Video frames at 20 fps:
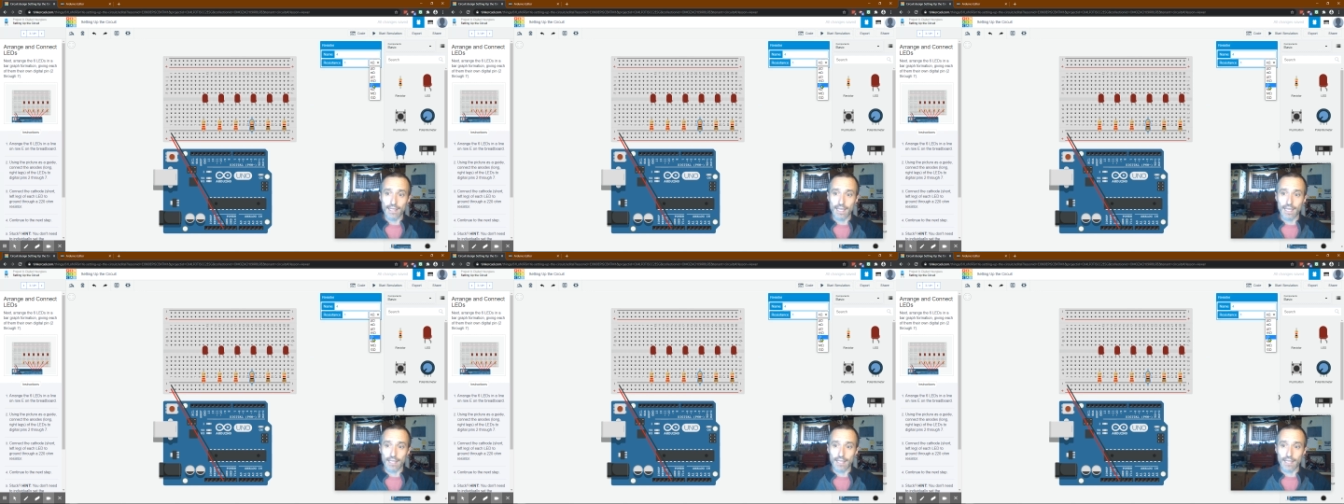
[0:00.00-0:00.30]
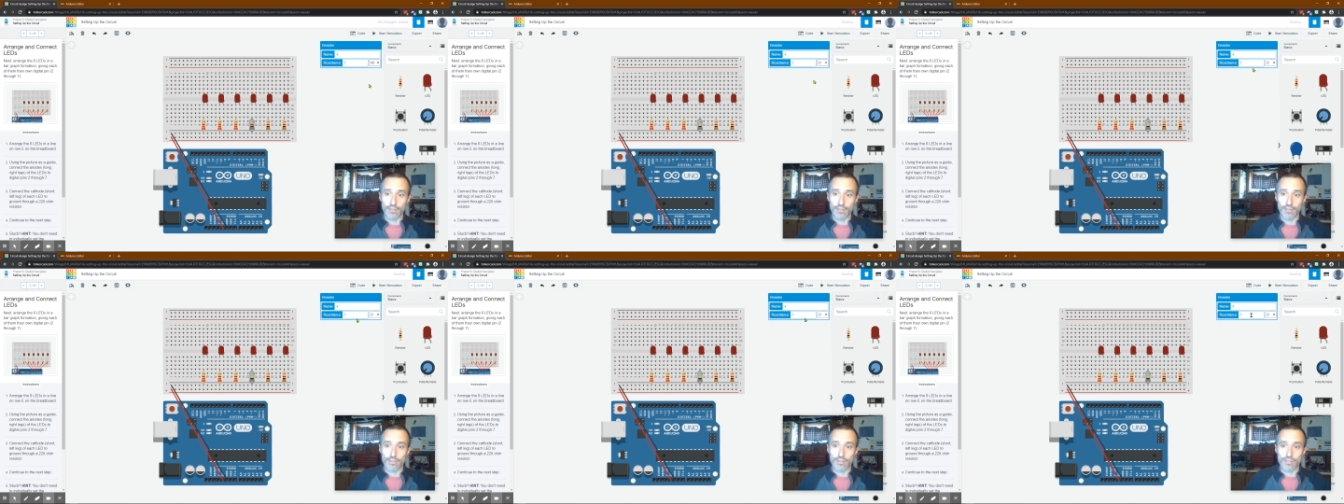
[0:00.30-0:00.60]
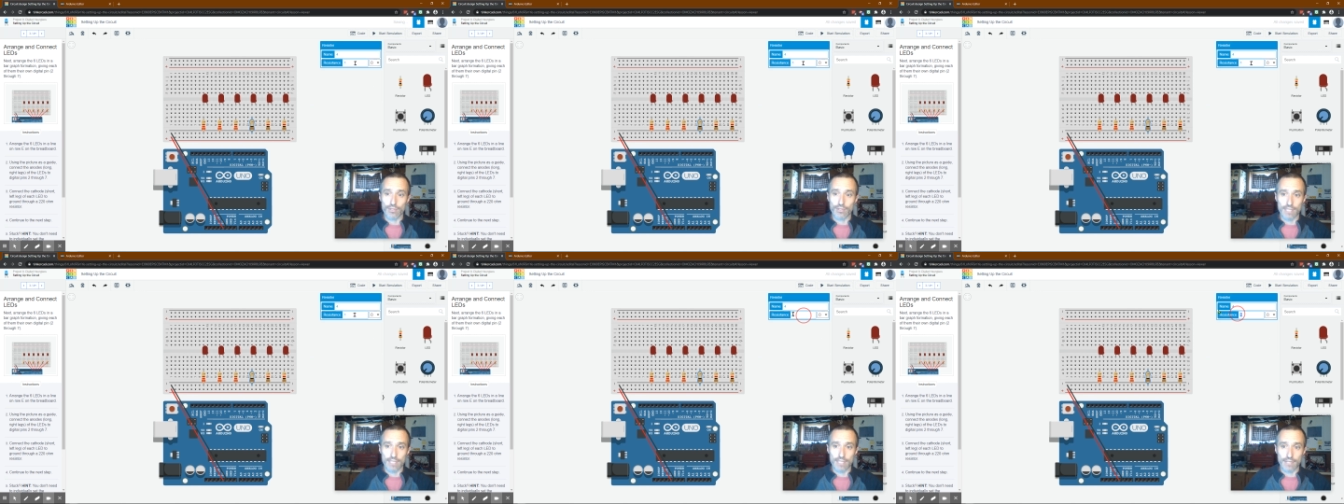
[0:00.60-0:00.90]
and you can
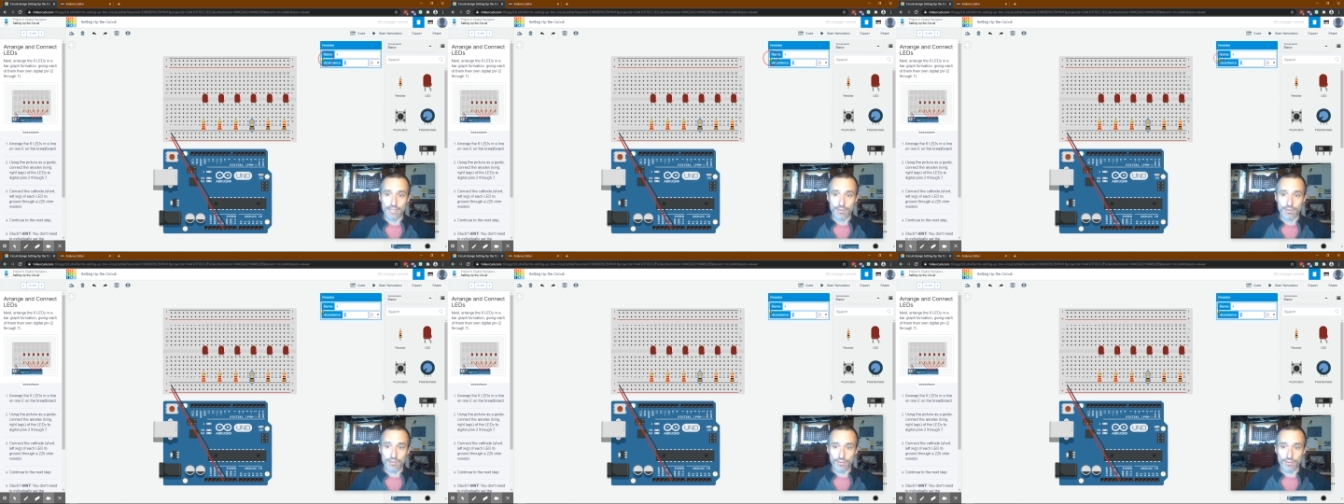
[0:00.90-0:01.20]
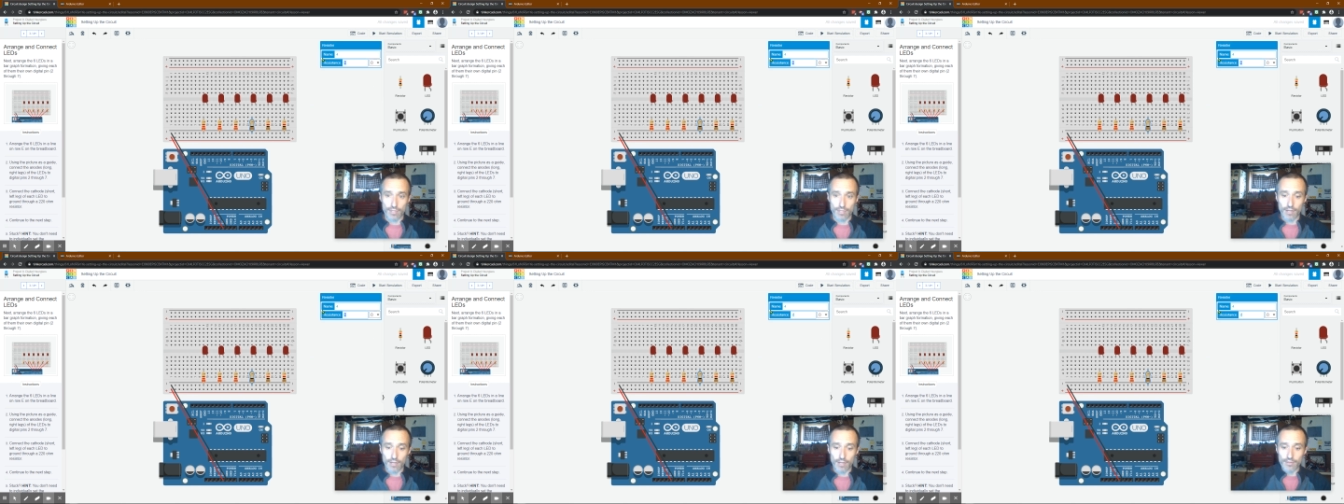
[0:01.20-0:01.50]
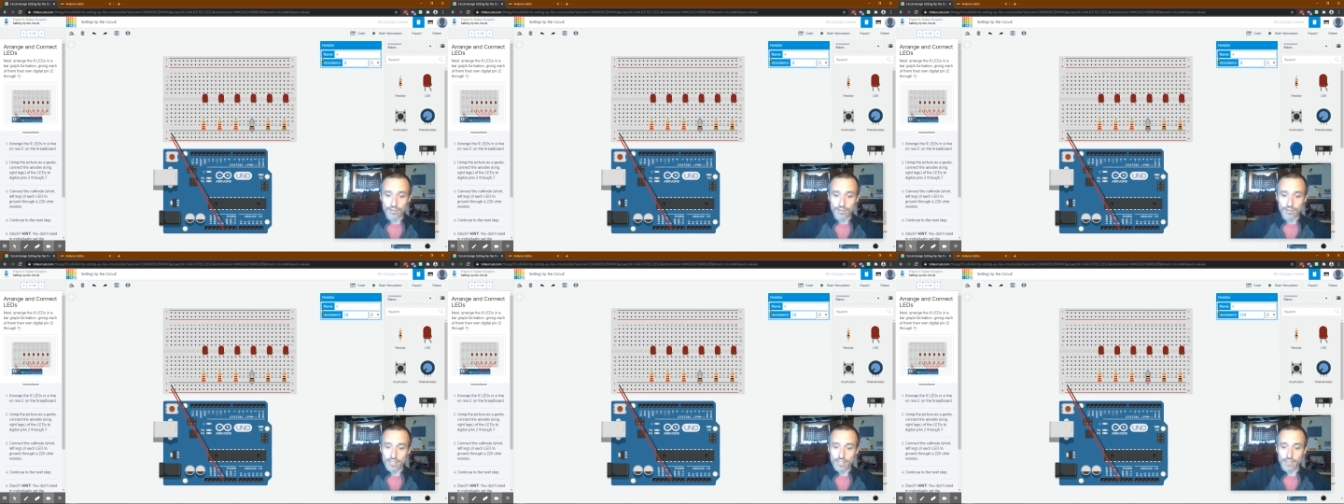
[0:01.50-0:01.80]
just enter those
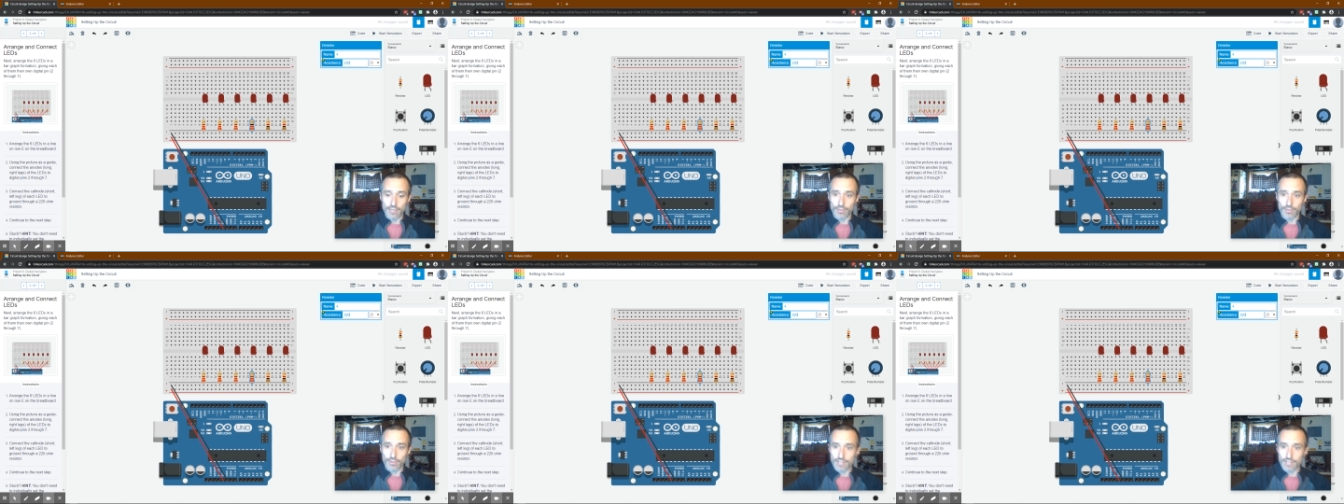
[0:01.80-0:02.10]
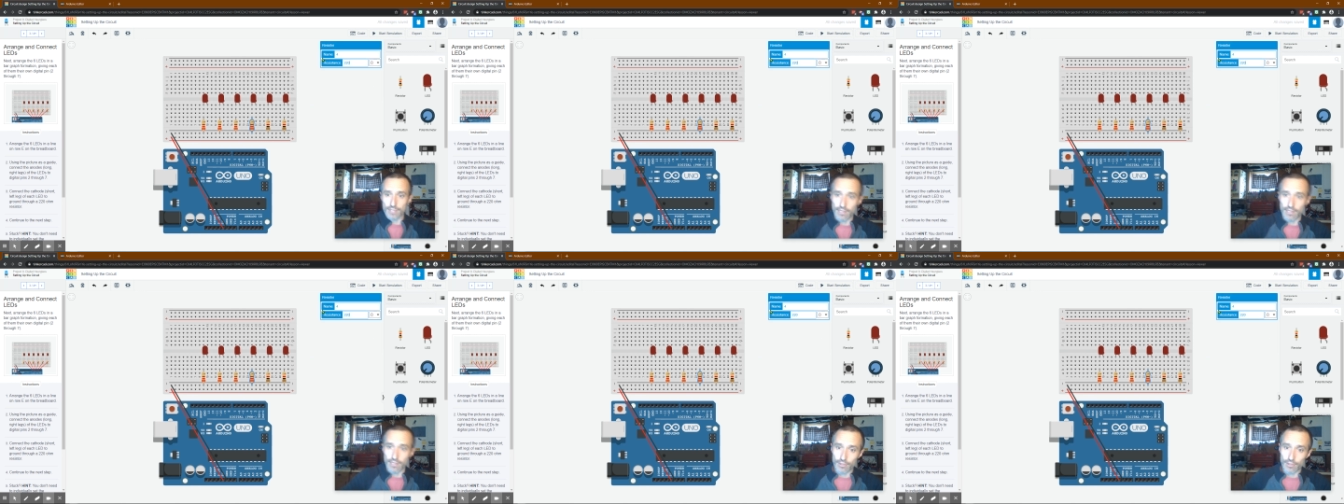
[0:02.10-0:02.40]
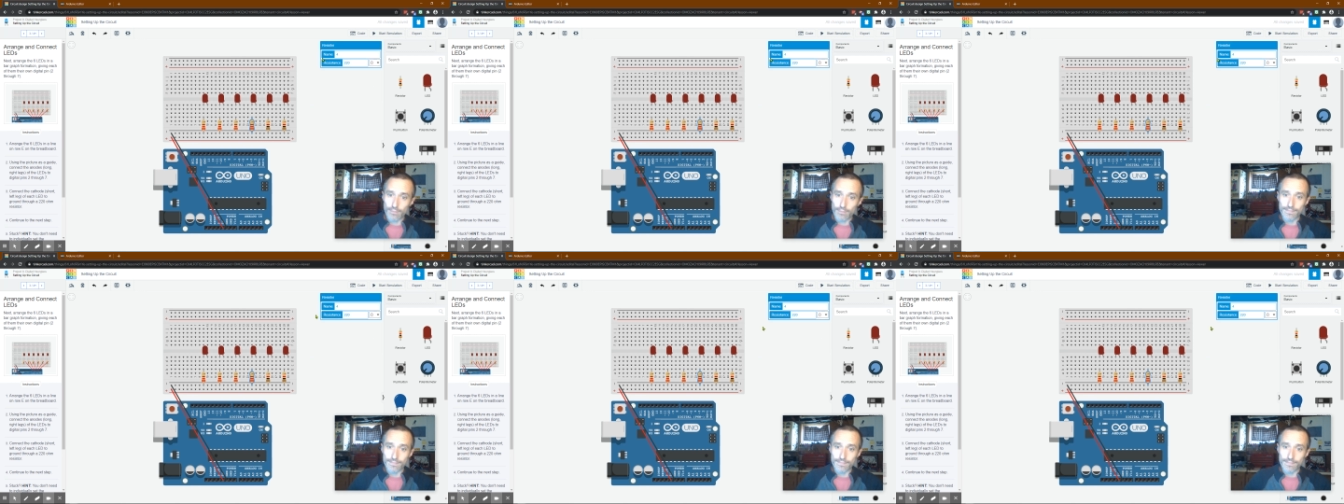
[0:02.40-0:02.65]
colors, and it will tell you.